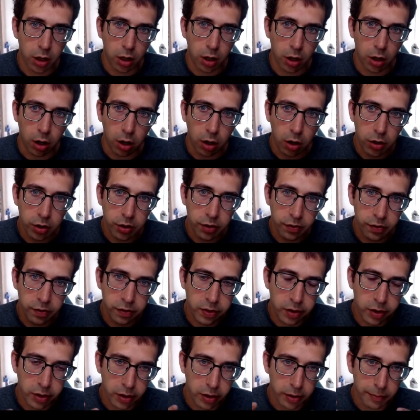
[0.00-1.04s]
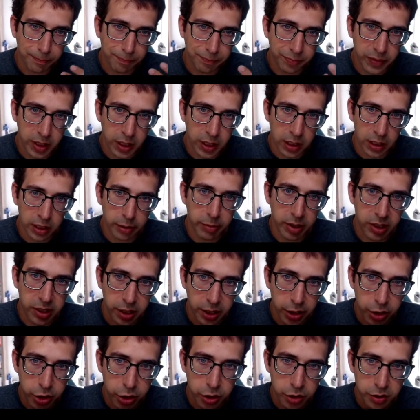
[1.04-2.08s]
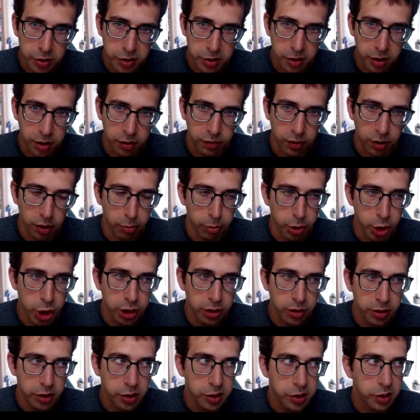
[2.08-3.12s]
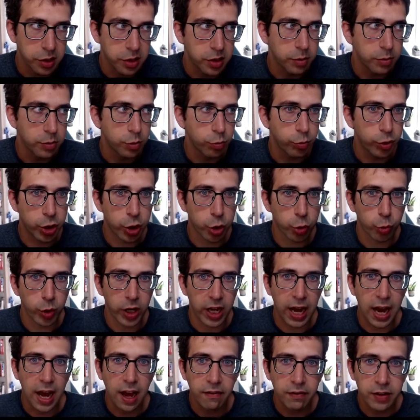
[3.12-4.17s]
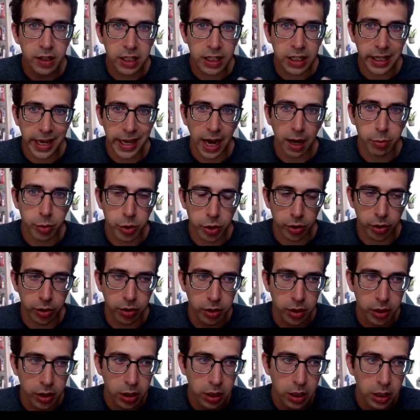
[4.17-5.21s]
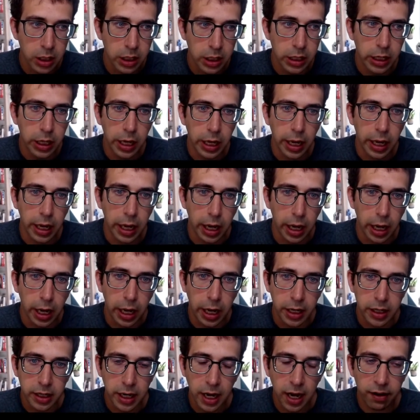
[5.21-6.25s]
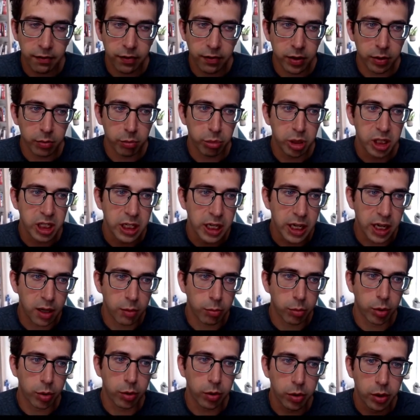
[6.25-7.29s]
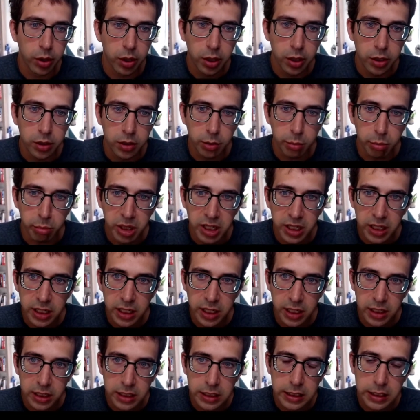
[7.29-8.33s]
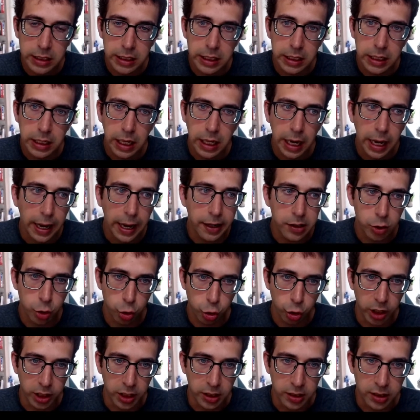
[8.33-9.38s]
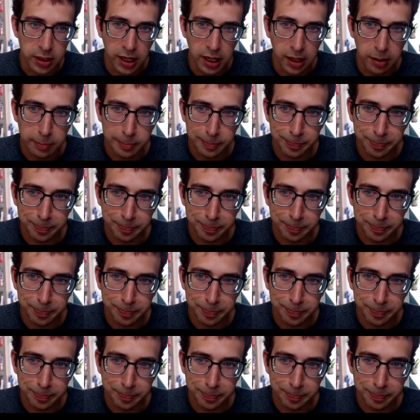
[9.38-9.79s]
all of the limitations of our machine learning systems, which we haven't captured uh, and haven't been able to mitigate at training time.